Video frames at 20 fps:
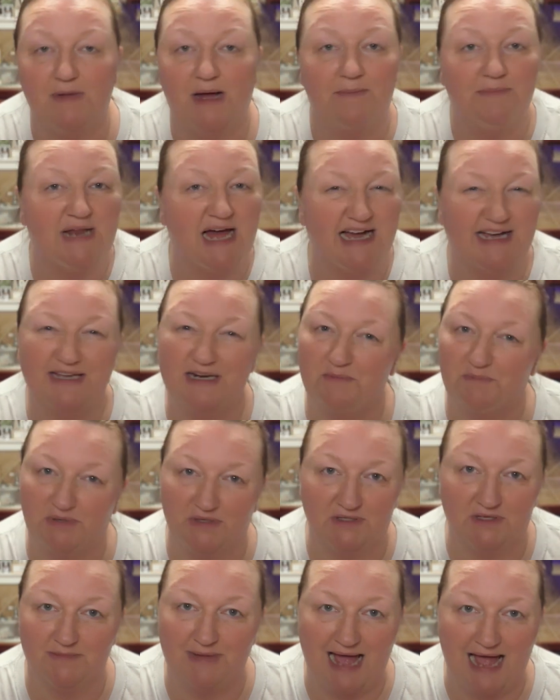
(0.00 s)
I'm not going to pull
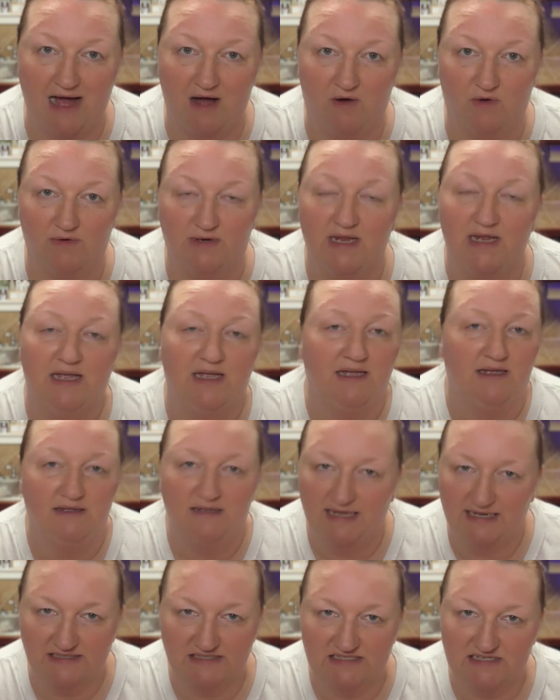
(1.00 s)
them out
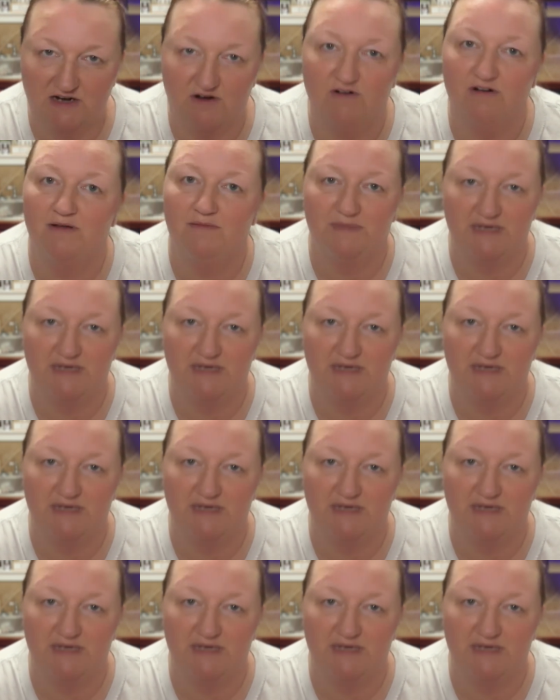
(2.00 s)
and stir them.